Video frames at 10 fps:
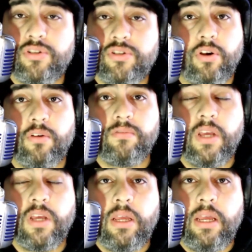
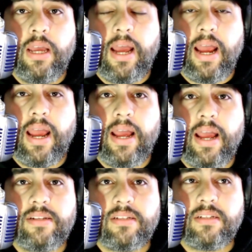deserved
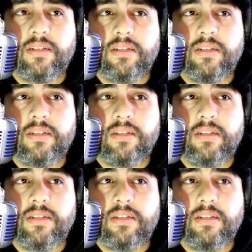and